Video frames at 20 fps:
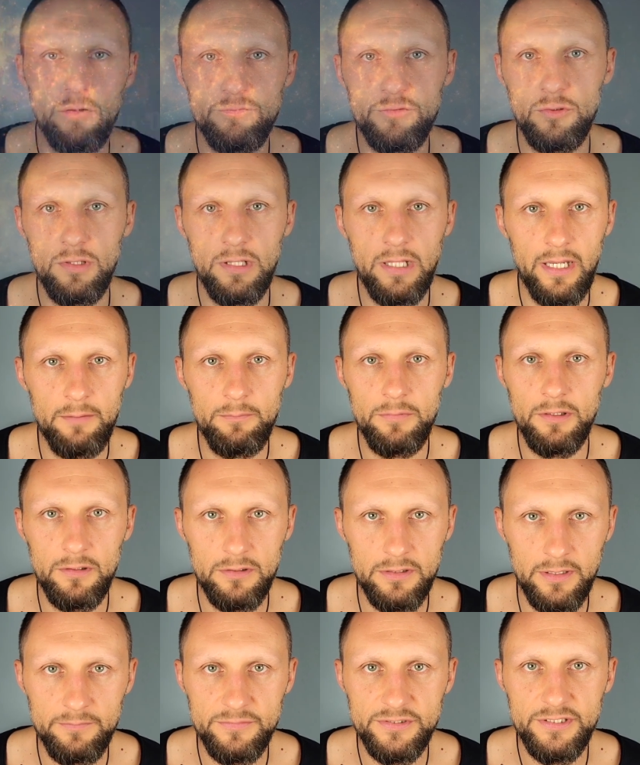to label
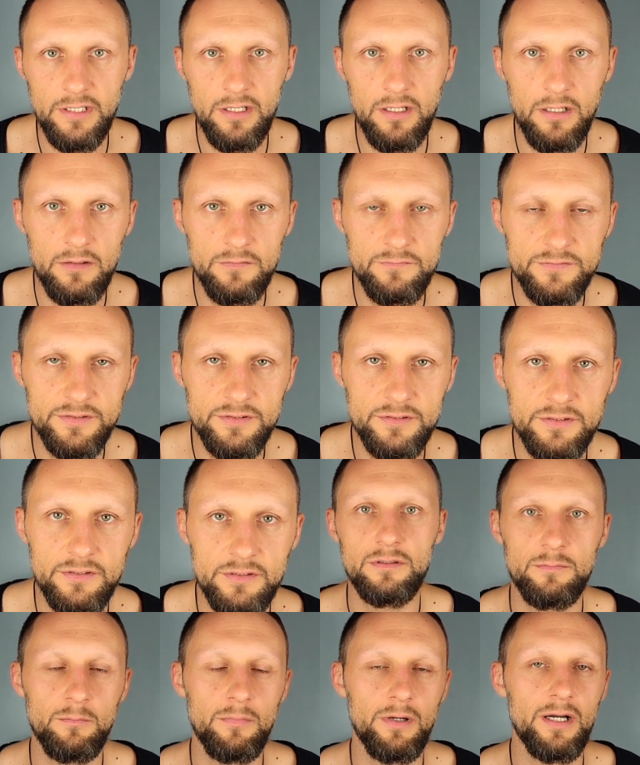themselves
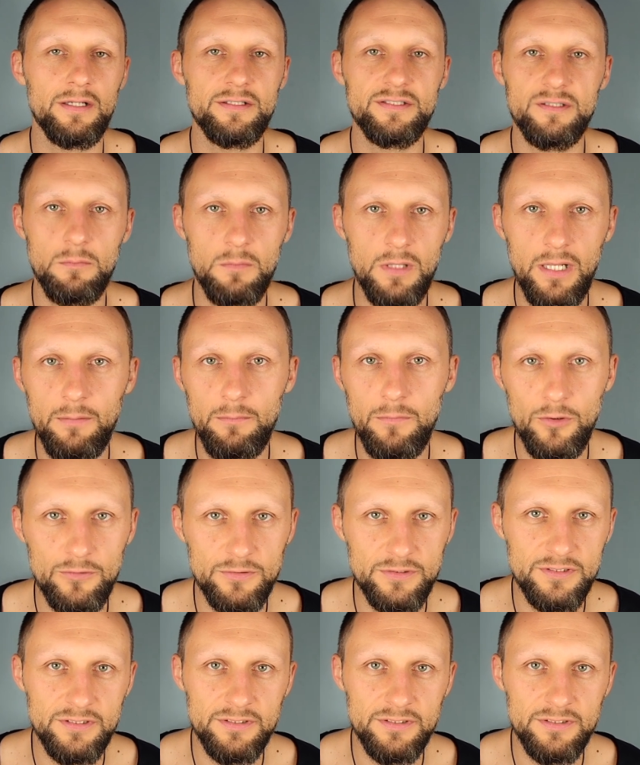by some labels,